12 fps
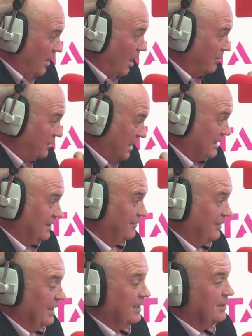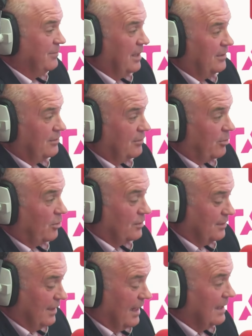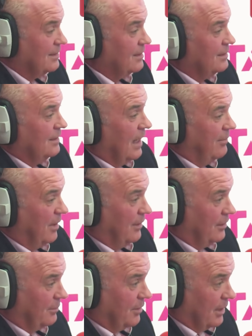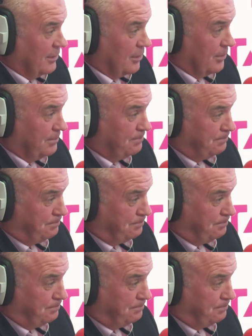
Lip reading: objective independent reports in The Lancet and by the WHO.